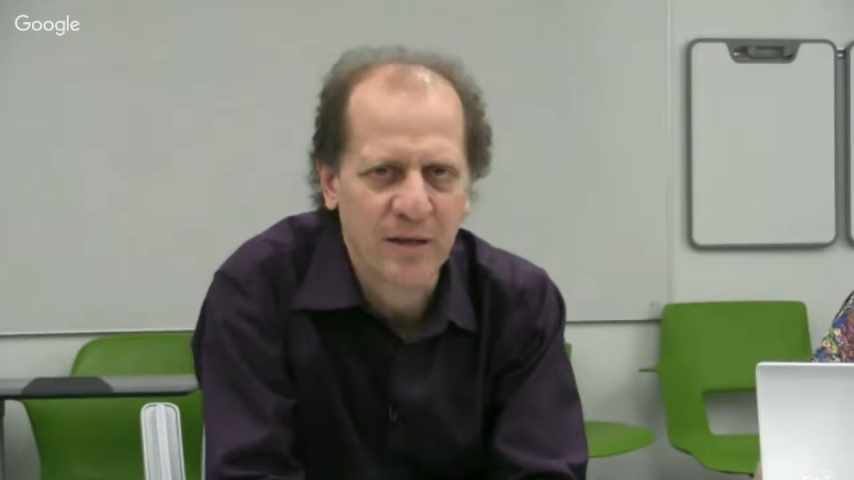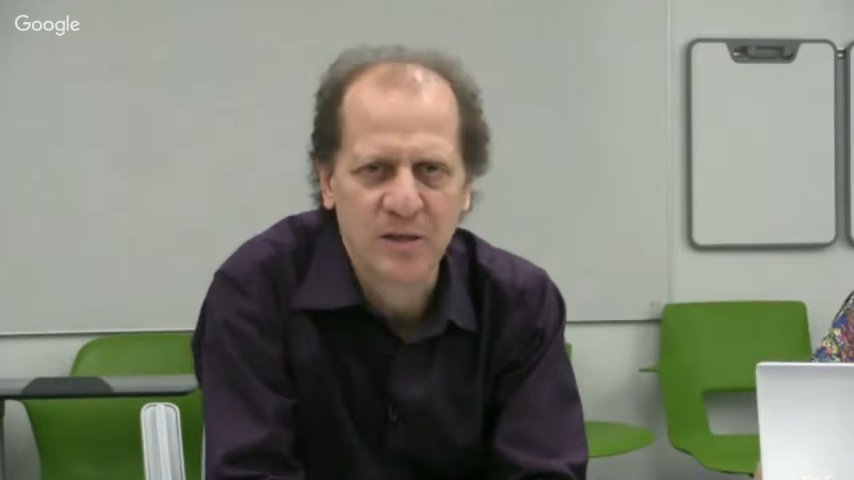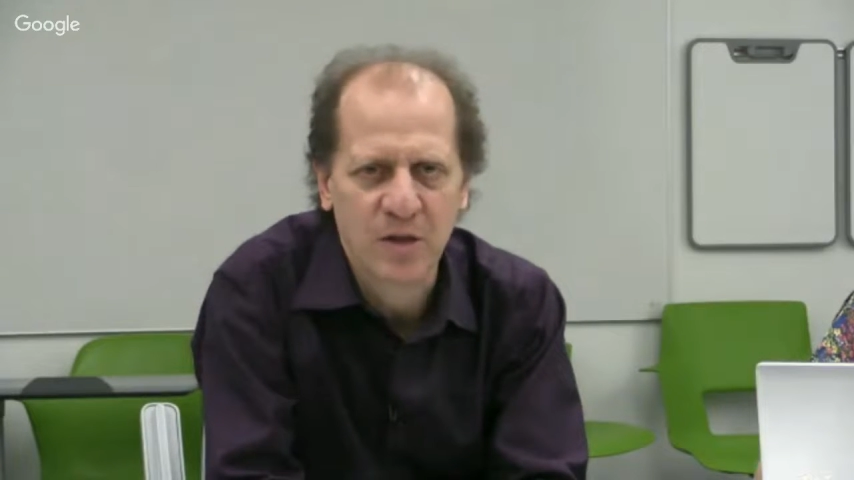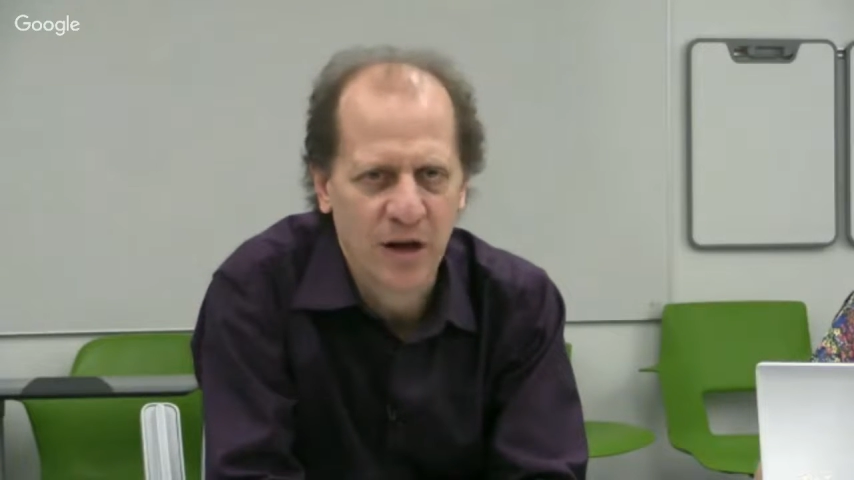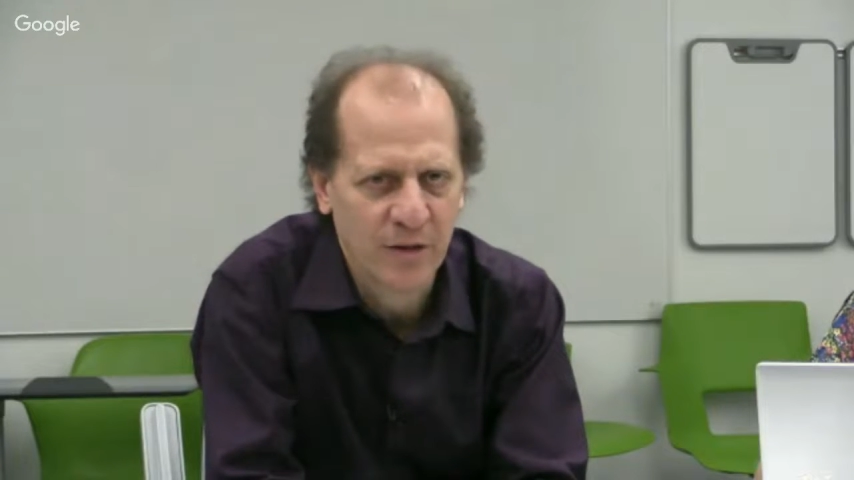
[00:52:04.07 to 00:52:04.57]

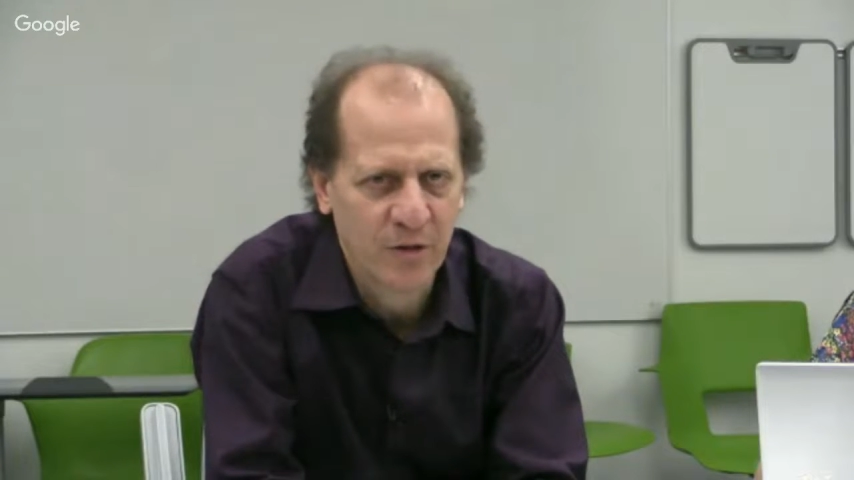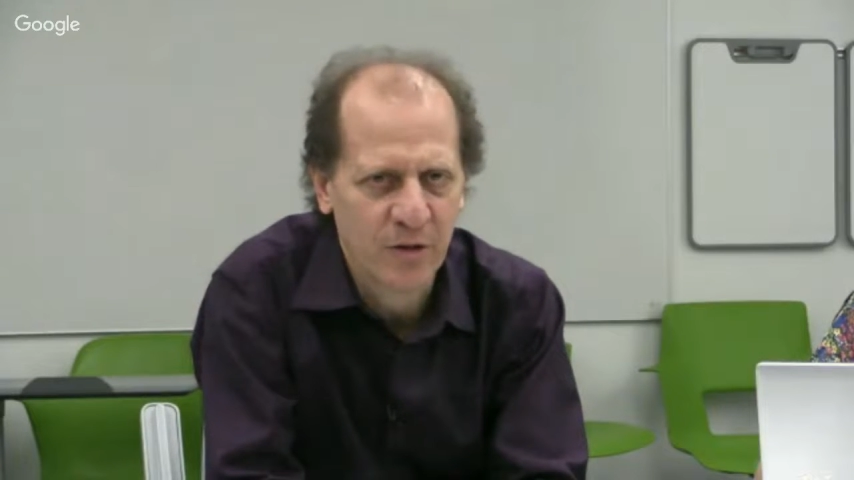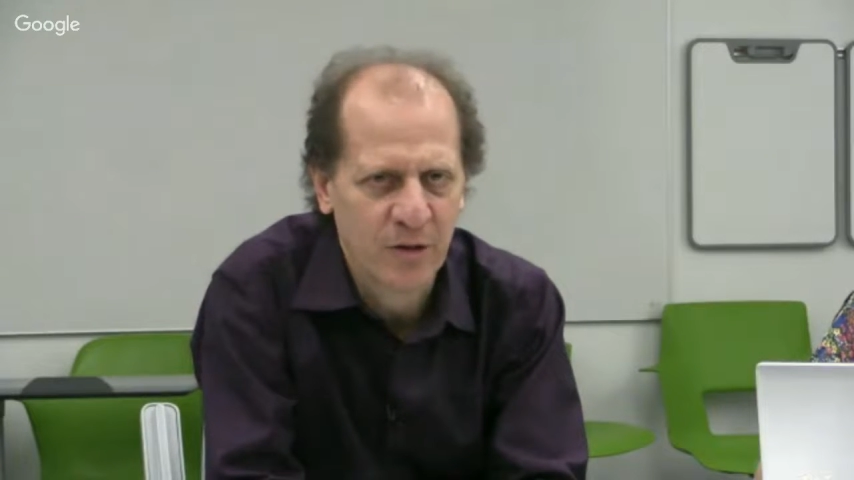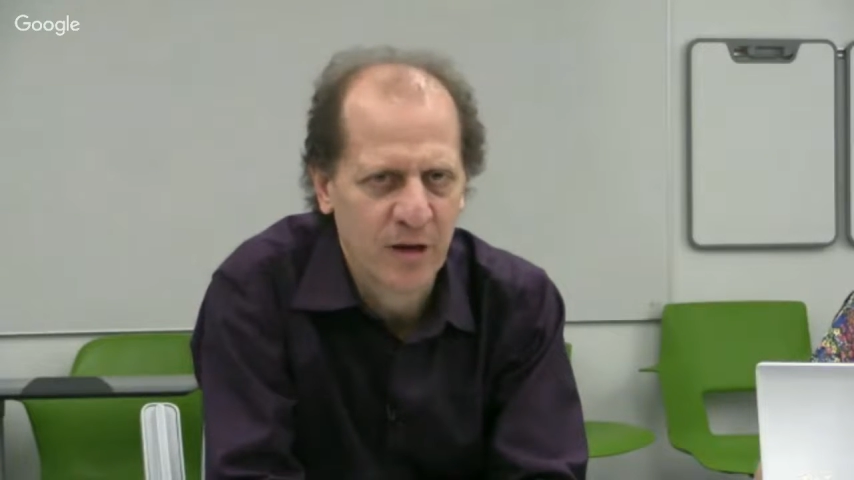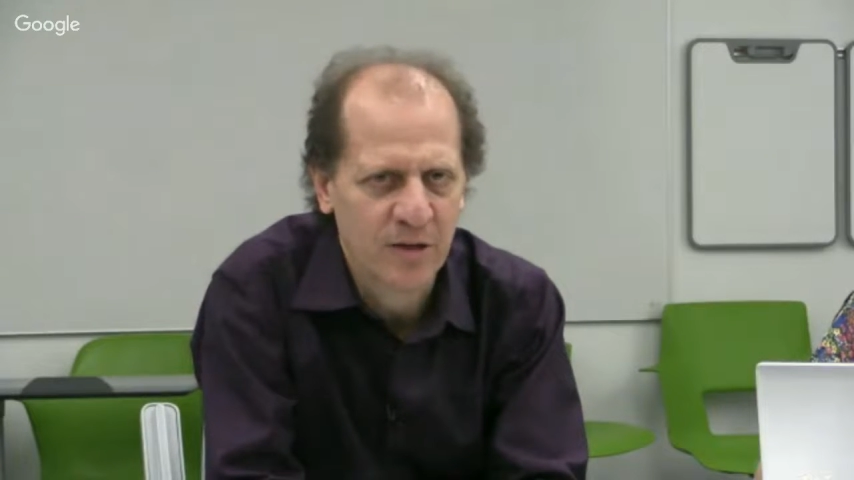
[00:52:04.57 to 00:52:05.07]
it's not due
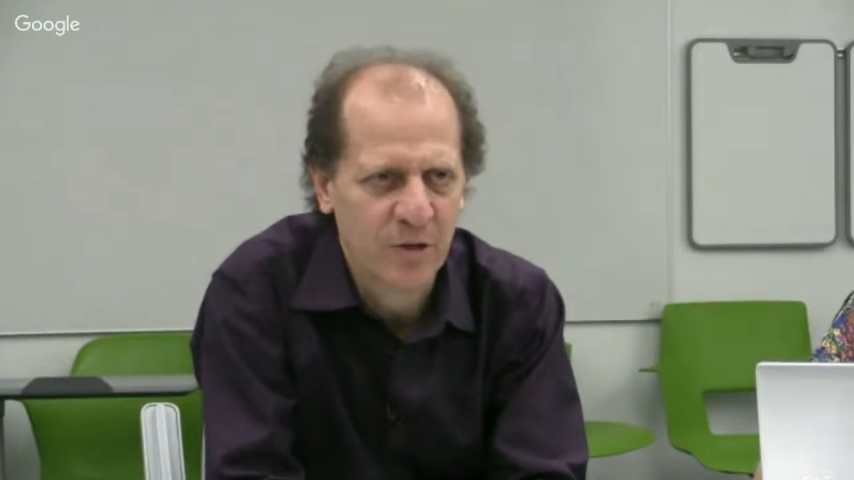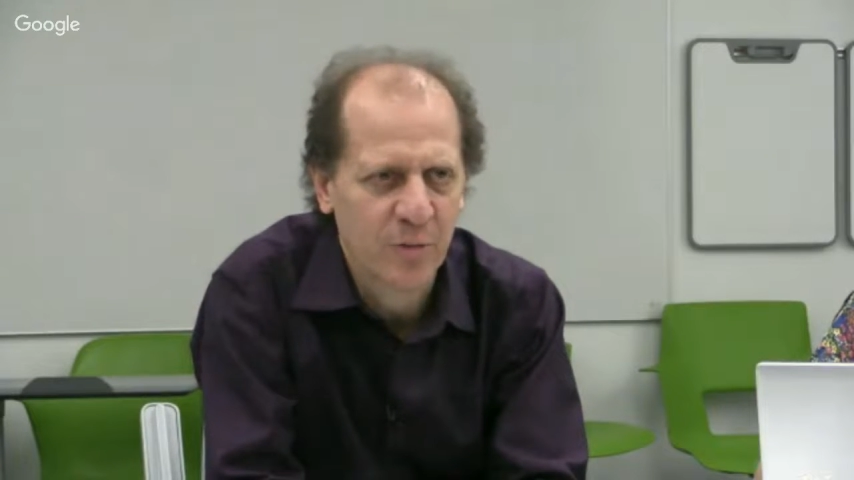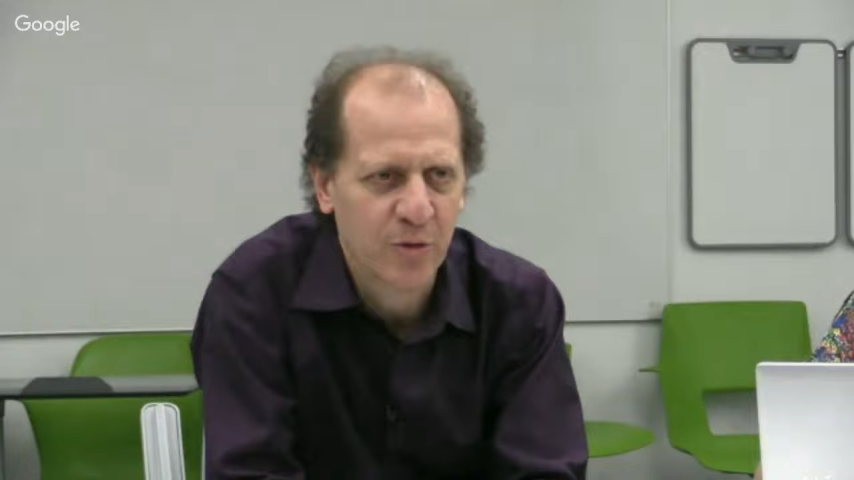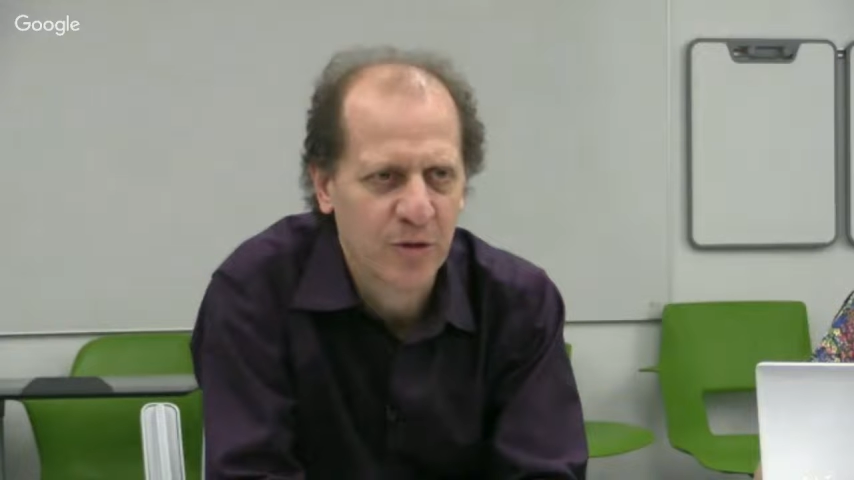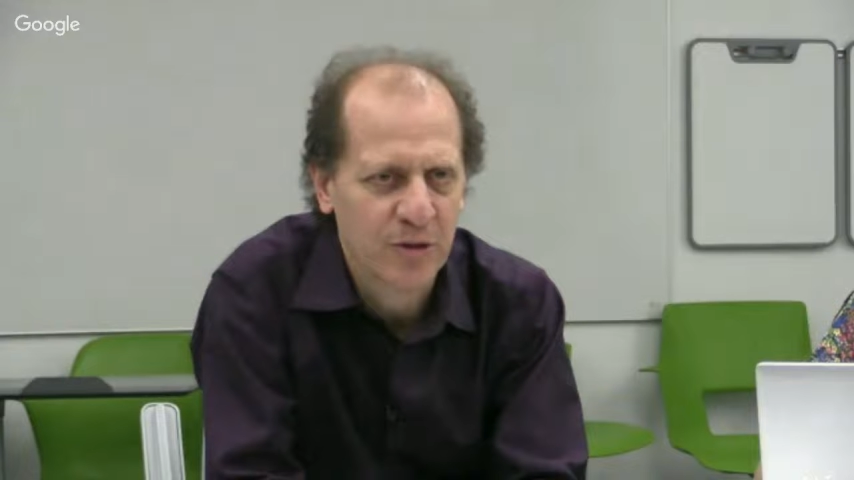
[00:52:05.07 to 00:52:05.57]
to the
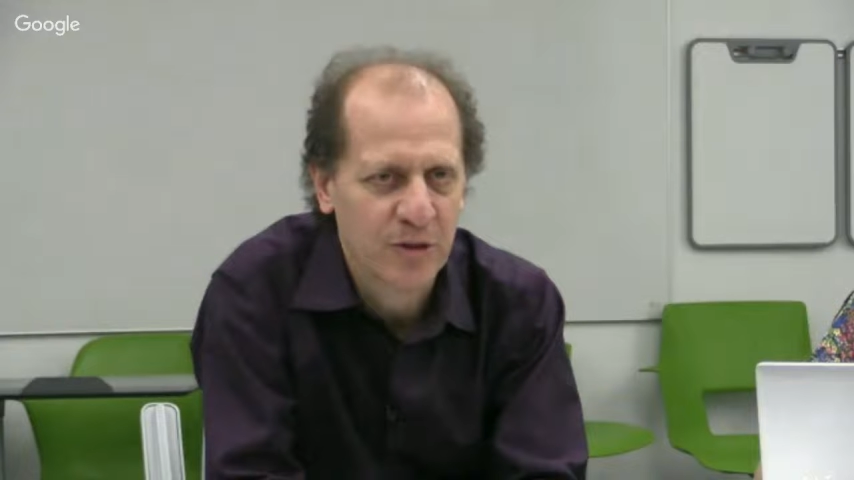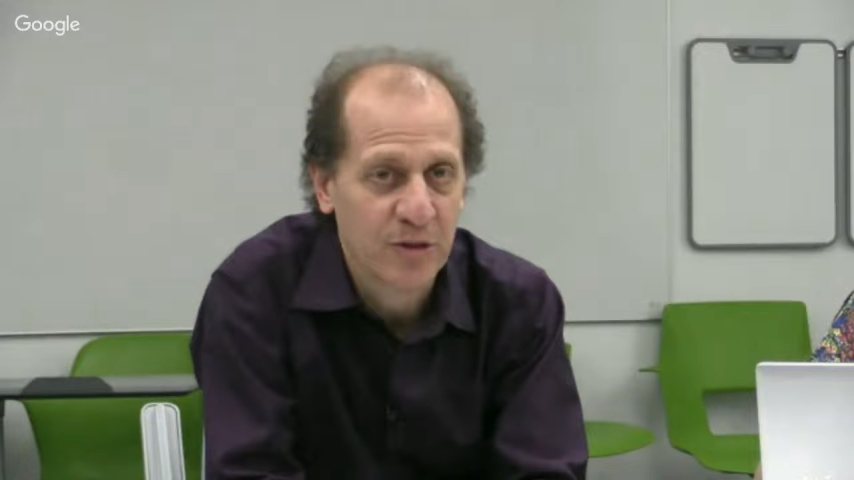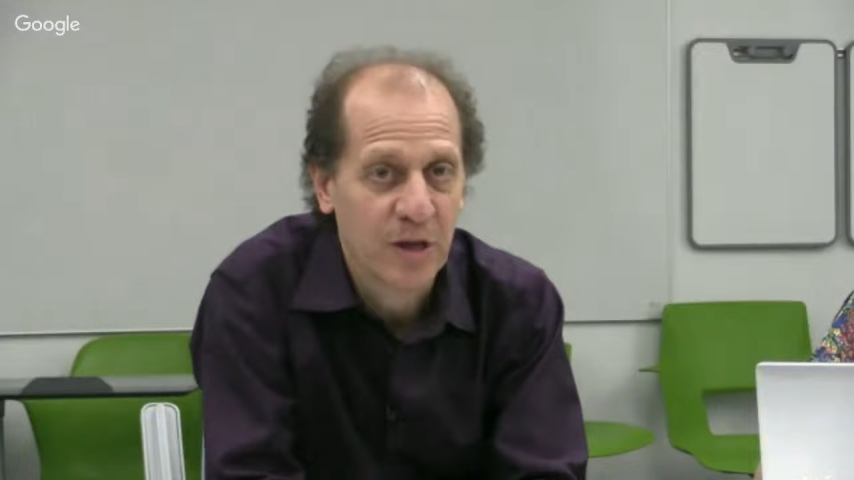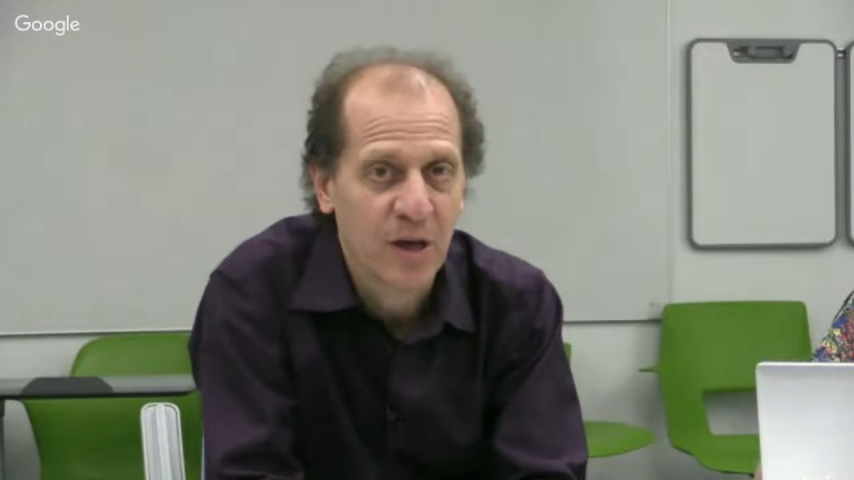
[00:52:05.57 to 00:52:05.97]
osteoporosis.